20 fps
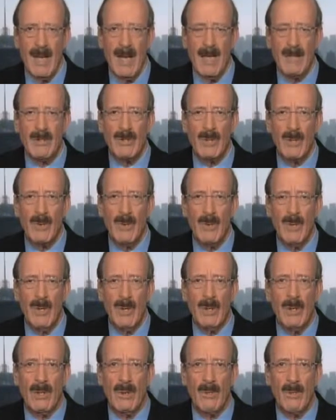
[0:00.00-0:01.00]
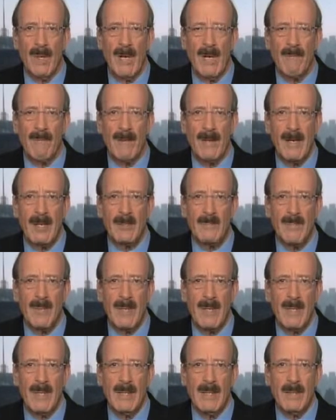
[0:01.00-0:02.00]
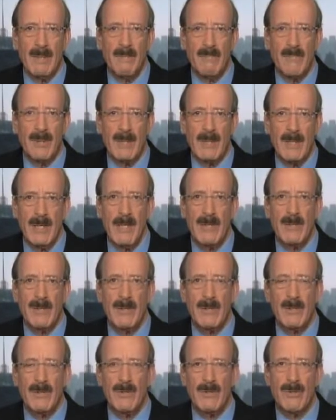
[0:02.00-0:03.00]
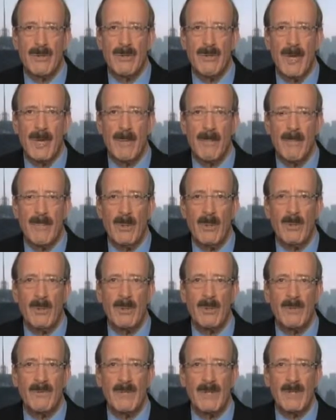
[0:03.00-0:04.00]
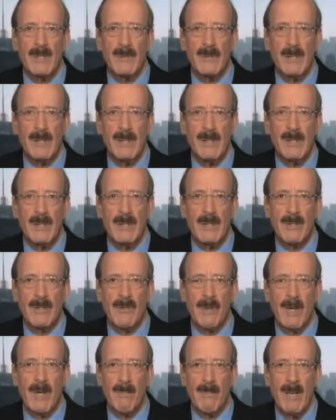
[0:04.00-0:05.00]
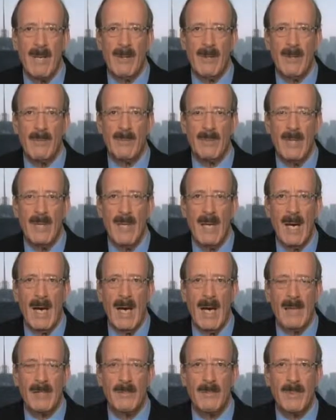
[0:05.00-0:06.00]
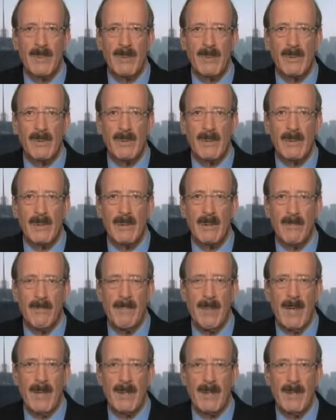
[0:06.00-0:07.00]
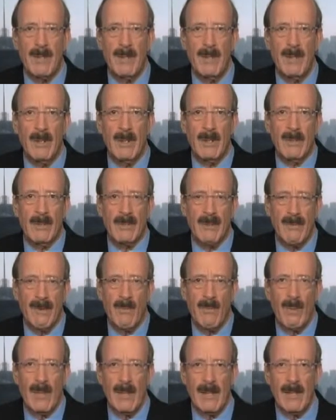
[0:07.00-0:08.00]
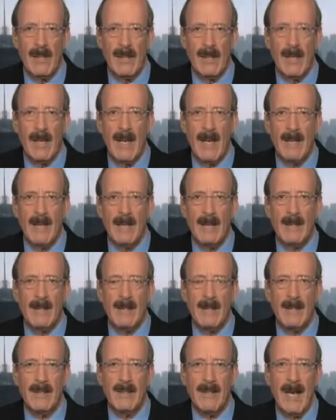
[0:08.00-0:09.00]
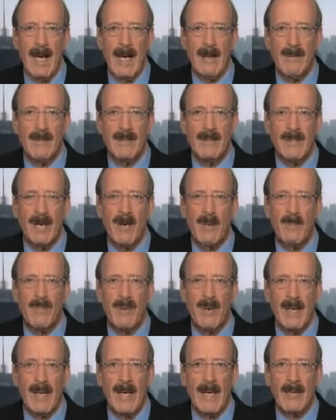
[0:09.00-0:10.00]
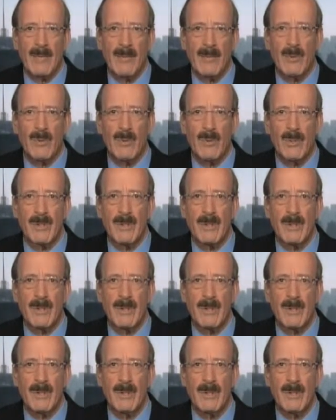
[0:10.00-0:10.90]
And so we have the expertise to try to build those facilities and try to make those hospitals better so that we can, again, attack this outbreak at its source.